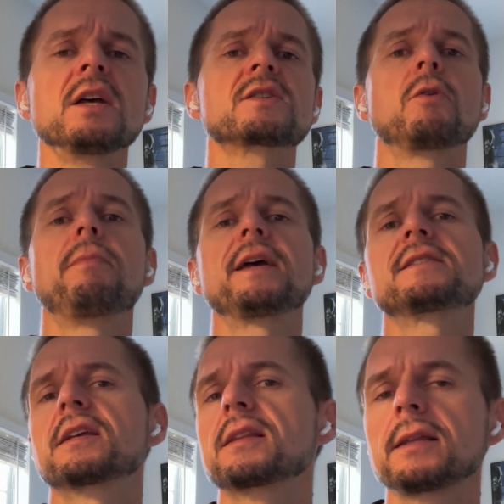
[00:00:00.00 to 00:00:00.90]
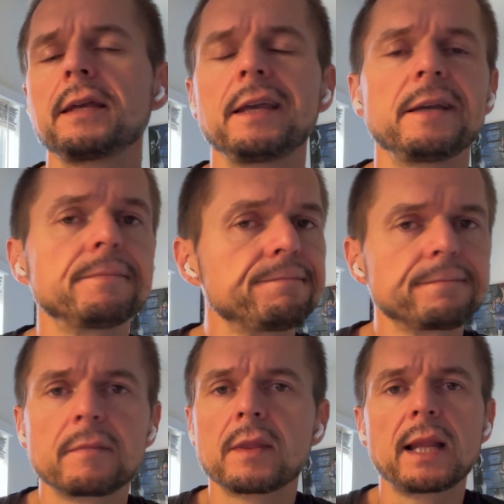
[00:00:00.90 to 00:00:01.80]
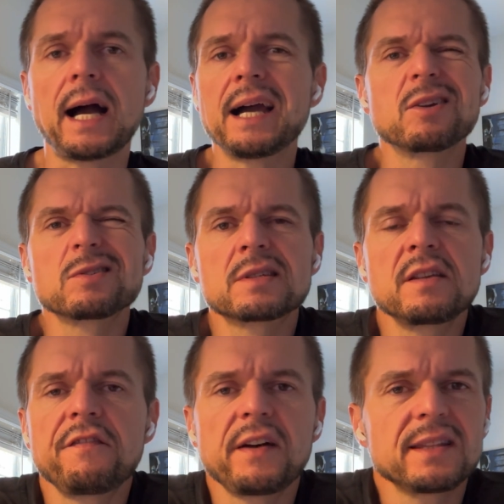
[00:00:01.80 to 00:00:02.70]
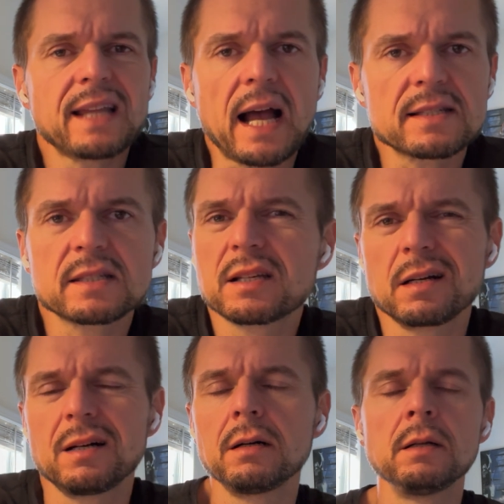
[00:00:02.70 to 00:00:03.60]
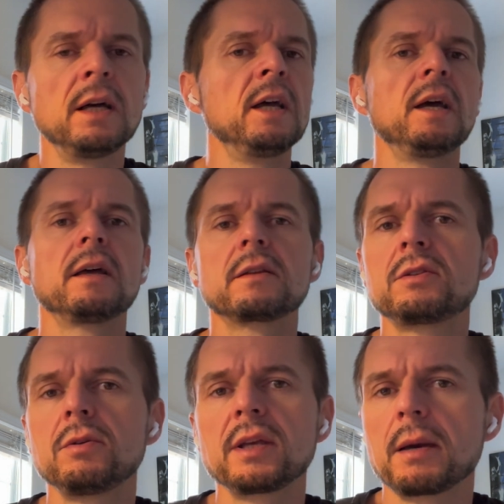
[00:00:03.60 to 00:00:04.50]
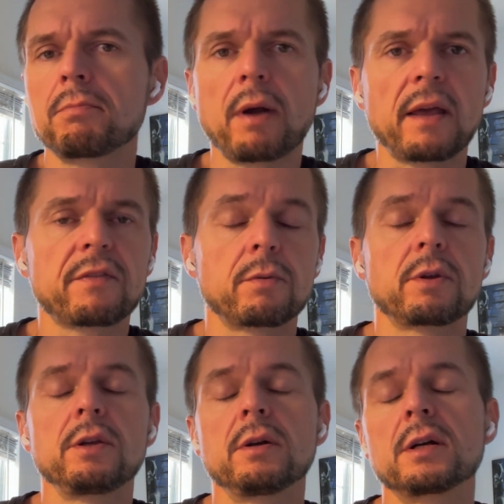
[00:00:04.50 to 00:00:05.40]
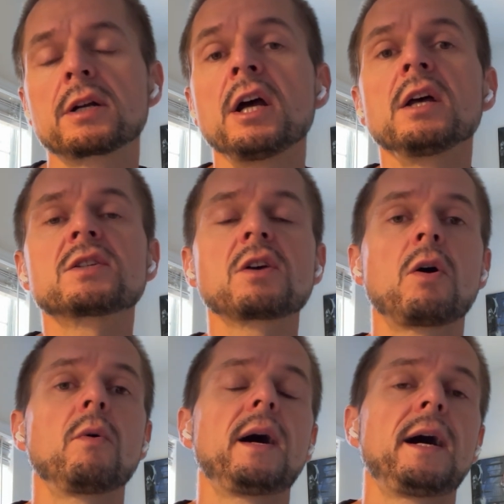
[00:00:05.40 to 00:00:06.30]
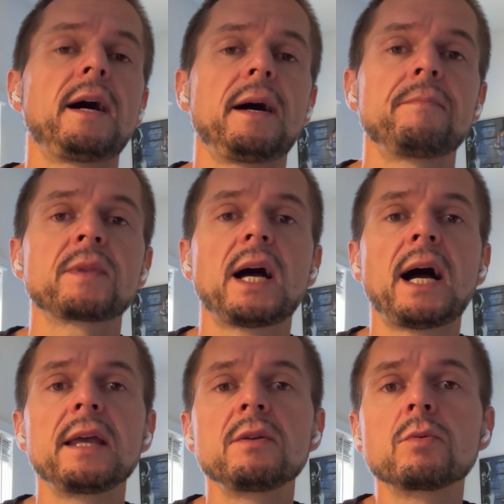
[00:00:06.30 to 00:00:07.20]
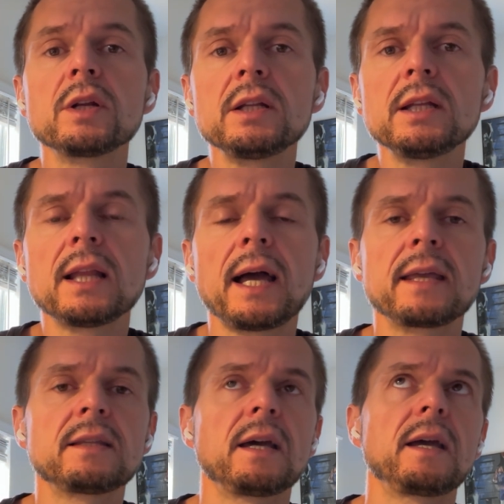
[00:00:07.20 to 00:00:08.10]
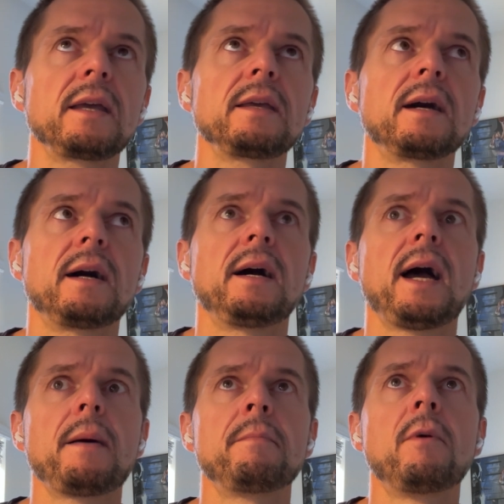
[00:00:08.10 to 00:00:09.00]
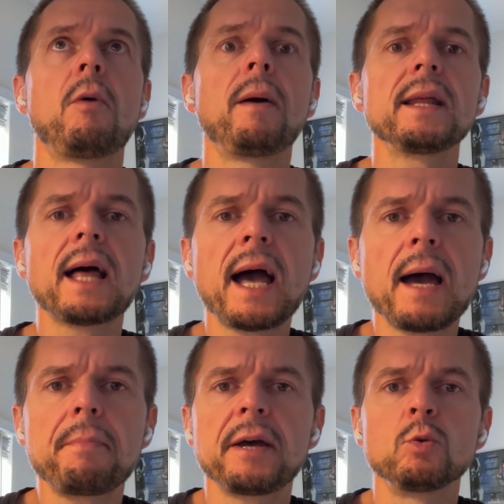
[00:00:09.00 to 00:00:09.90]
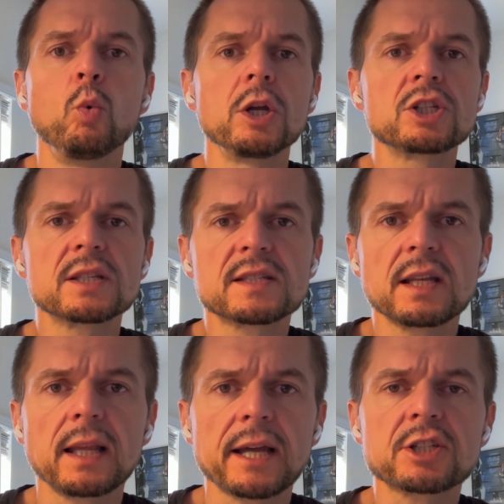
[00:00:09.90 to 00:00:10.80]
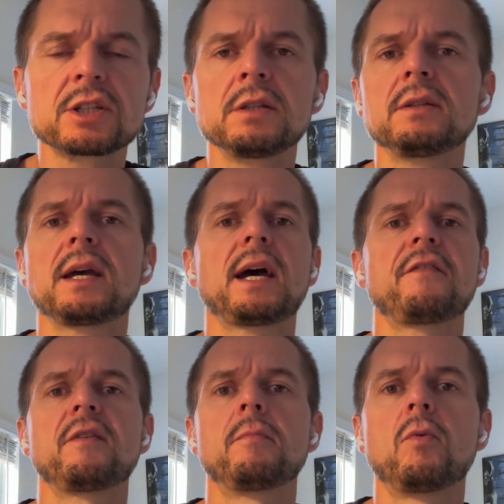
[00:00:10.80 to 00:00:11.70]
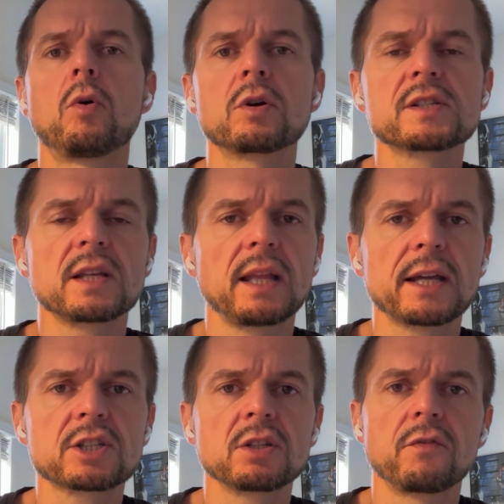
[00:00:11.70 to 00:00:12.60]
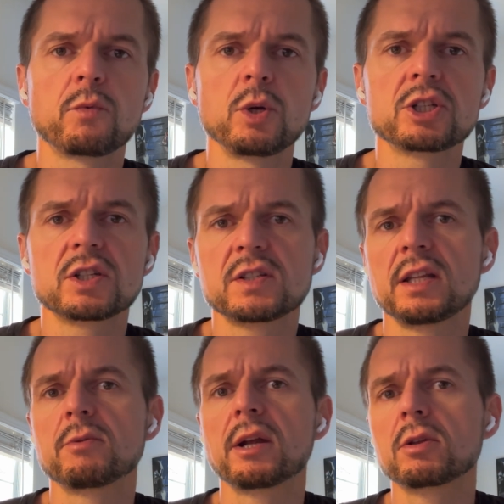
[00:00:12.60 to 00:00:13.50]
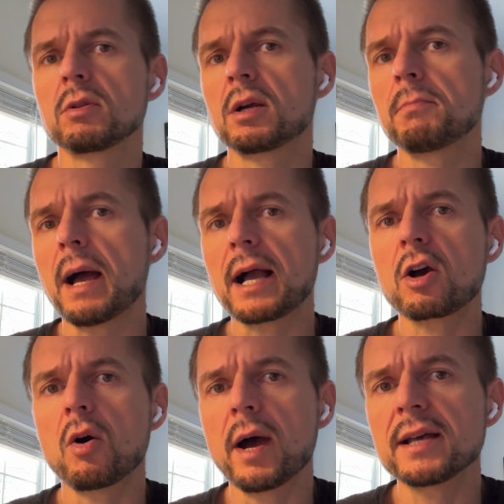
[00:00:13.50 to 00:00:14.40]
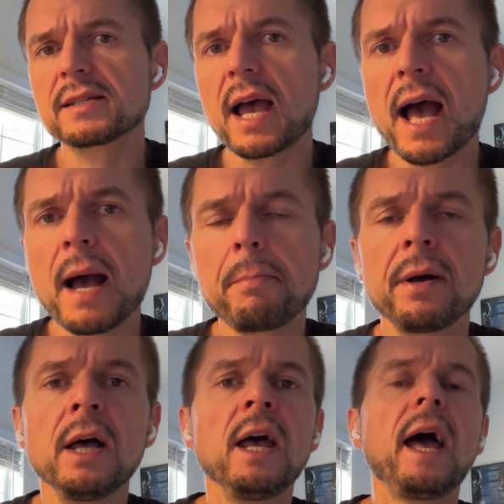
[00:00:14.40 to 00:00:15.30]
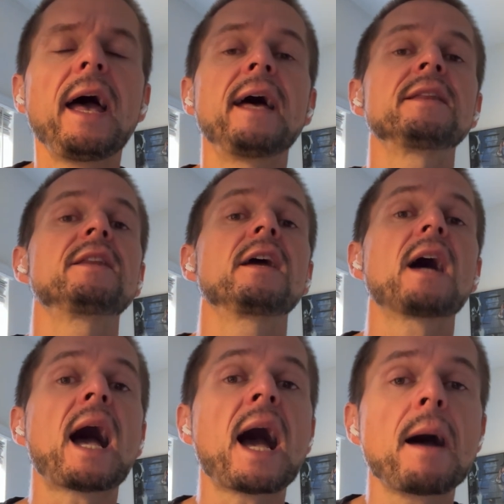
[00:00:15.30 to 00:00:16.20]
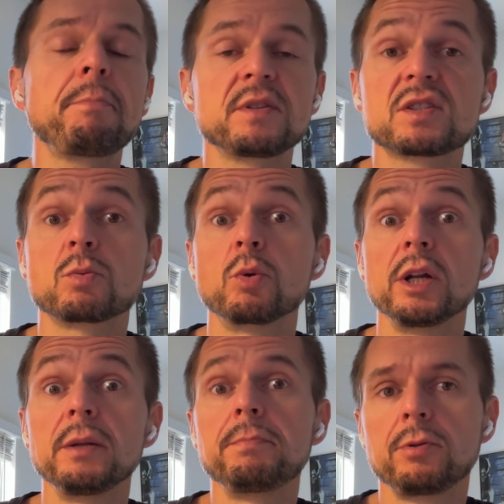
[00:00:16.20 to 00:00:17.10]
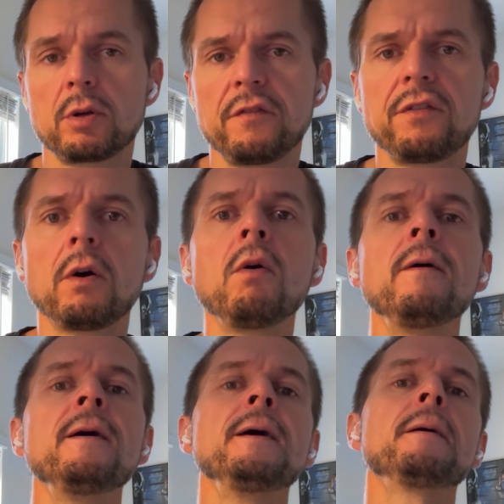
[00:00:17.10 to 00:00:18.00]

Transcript: So basically, I don't see Fantastical doing a breakthrough here. So I really like the mobile app and widget selection. They have a more selection of widgets than regular Mac OS app. And the app, it's really beautiful.